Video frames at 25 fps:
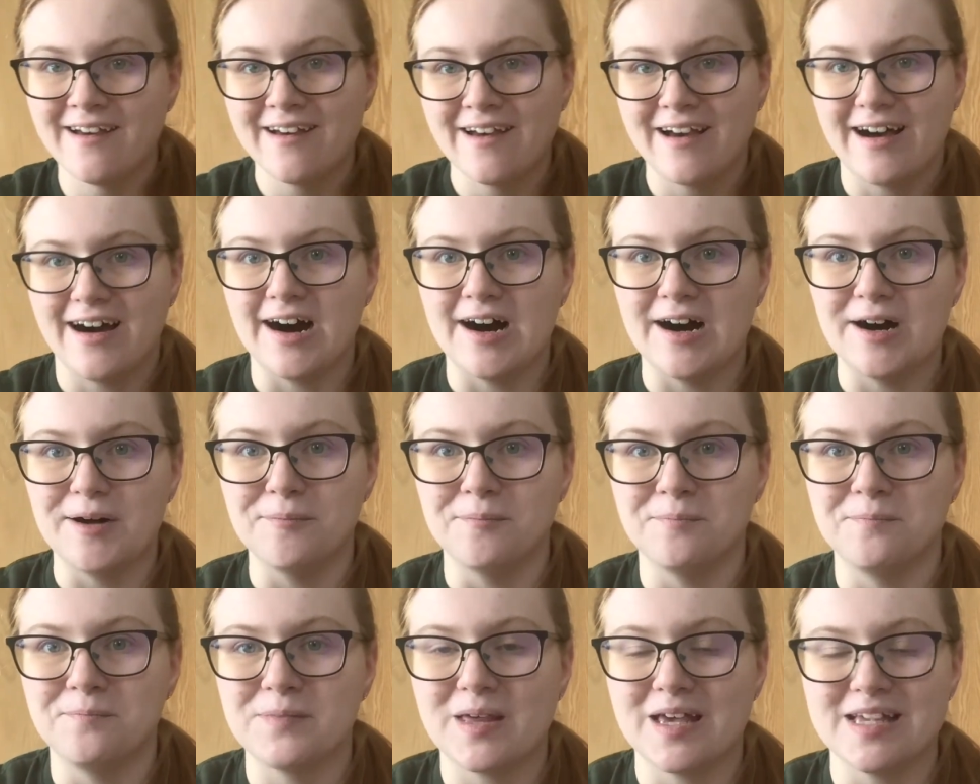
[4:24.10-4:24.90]

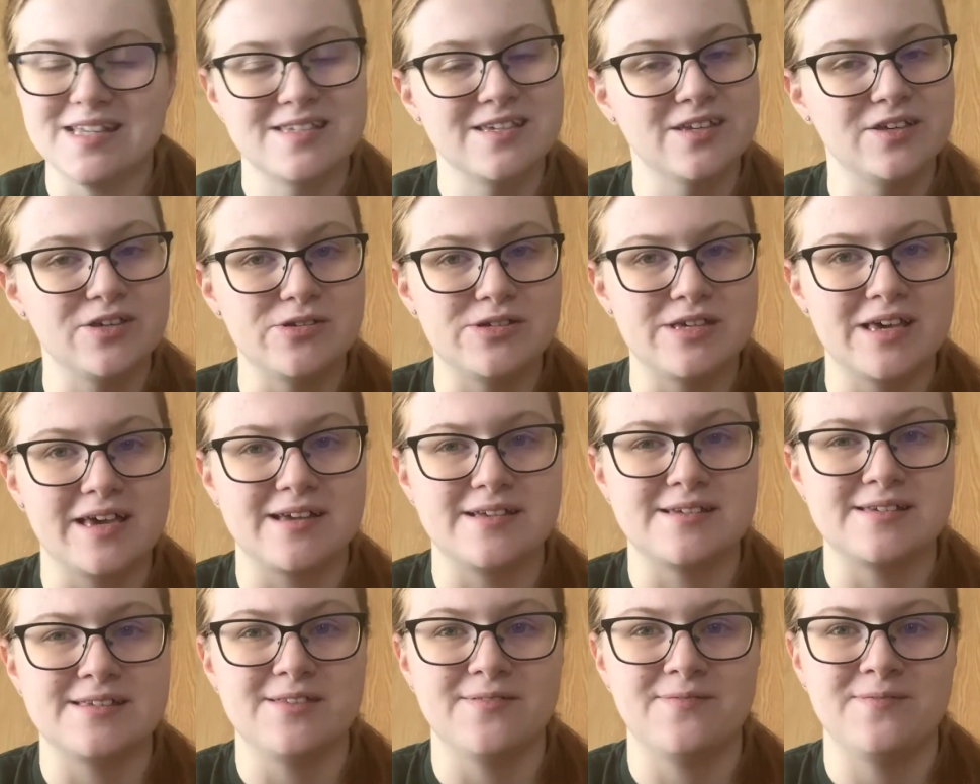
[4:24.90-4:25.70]
until you take
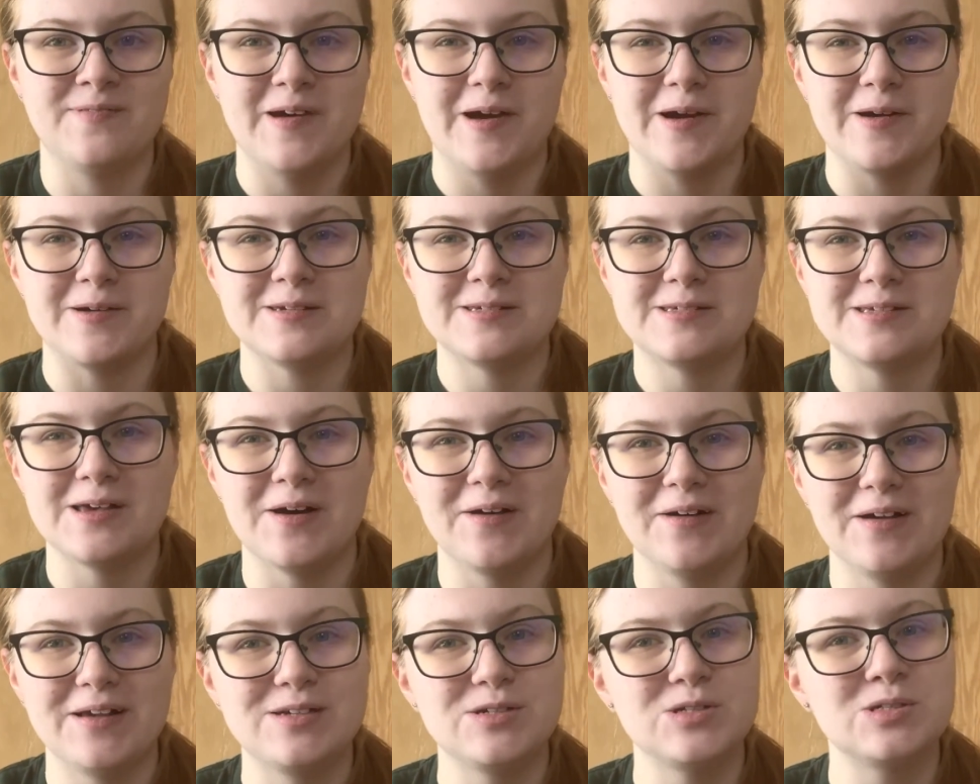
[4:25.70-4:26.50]
it to the fair. So
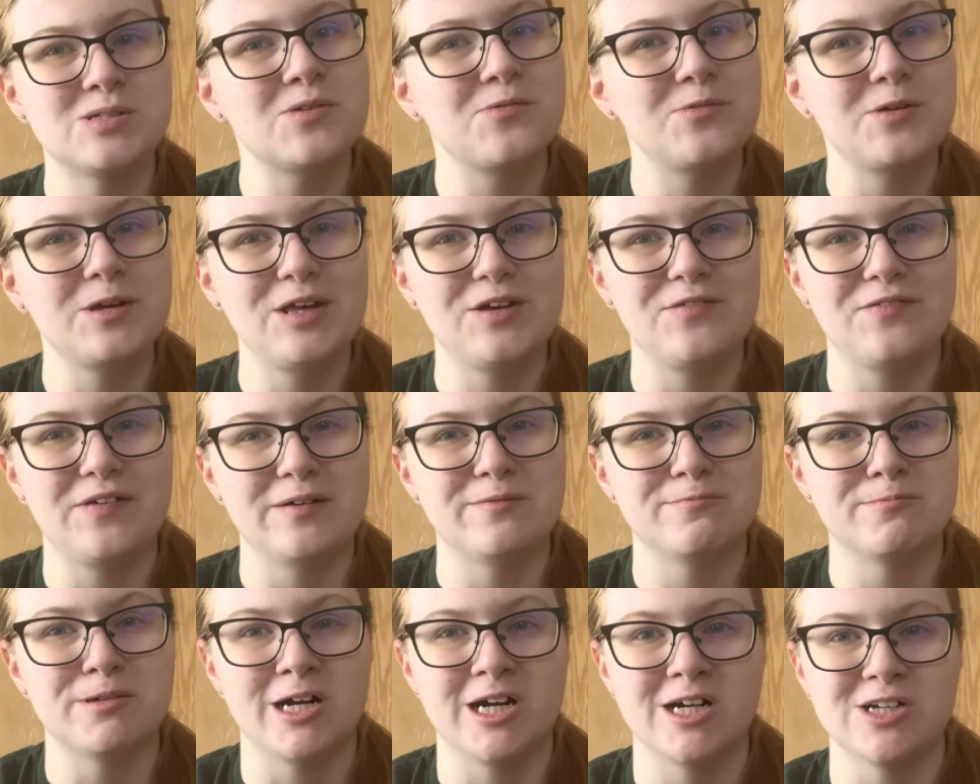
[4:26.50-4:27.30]
it's just a really
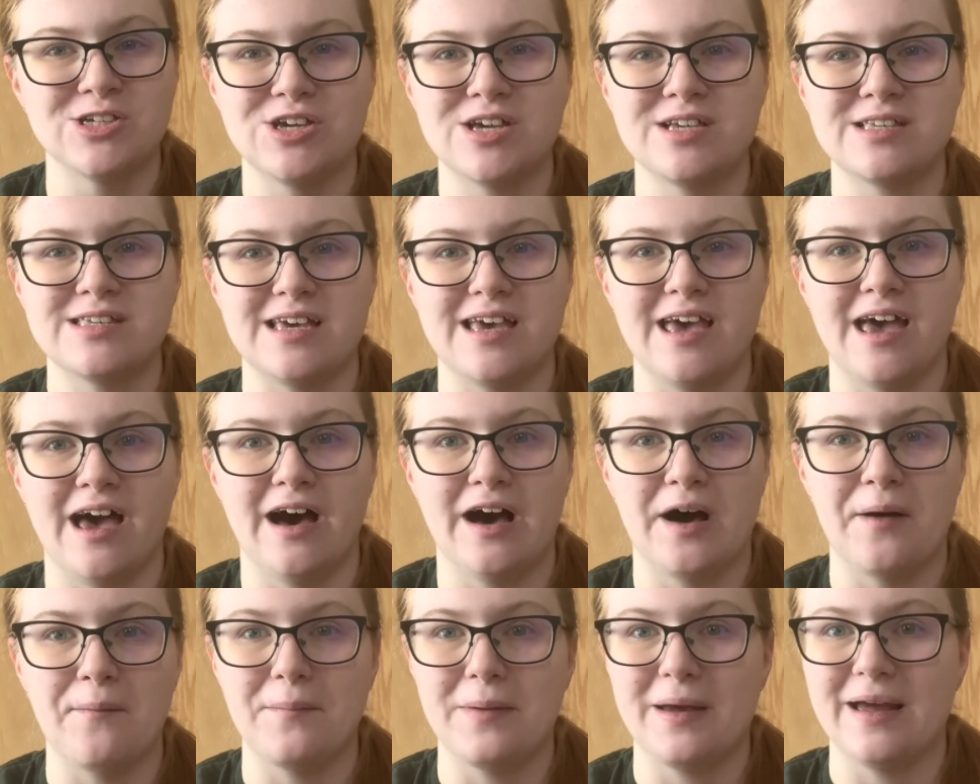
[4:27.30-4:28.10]
fun project,
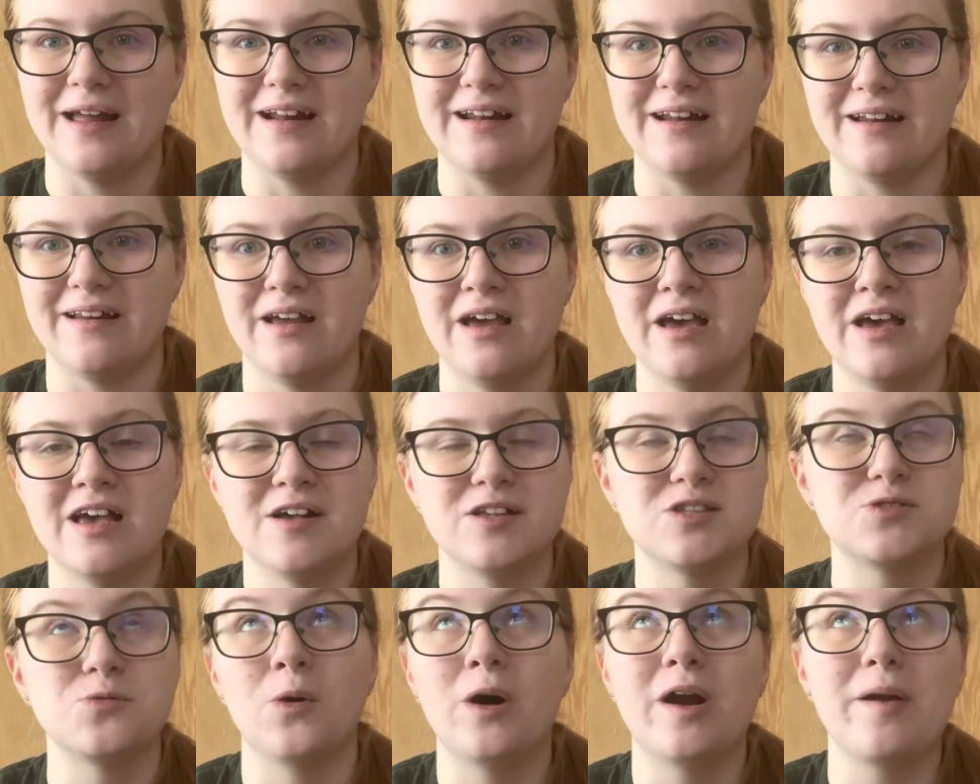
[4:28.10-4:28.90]
and
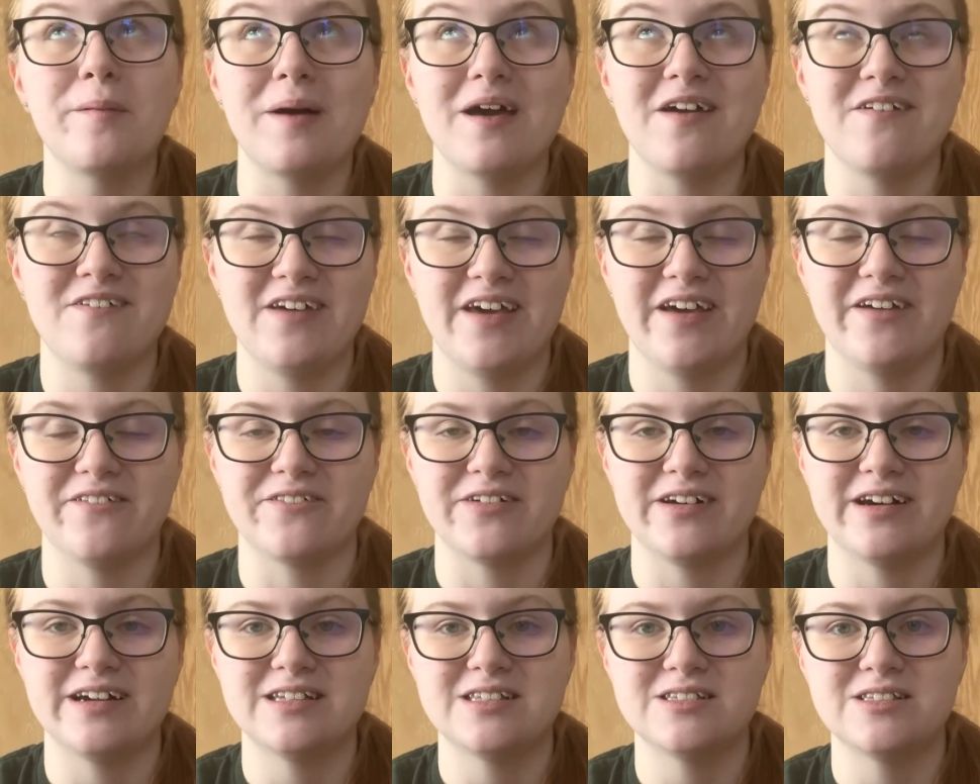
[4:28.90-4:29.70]
it's one of my
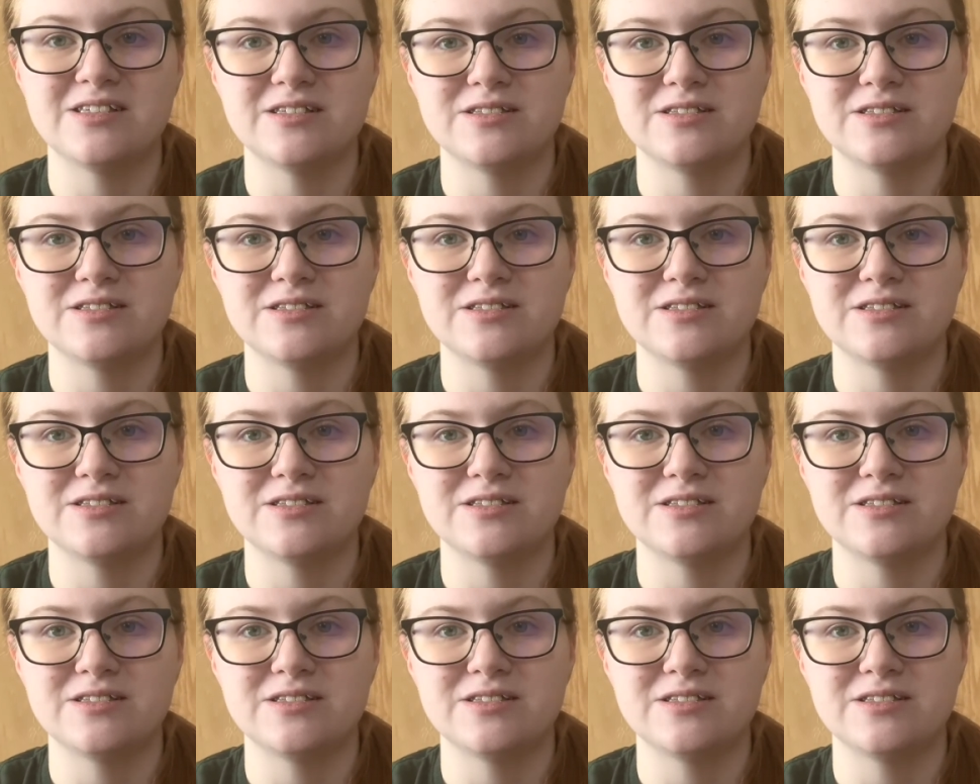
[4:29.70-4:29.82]
favorites.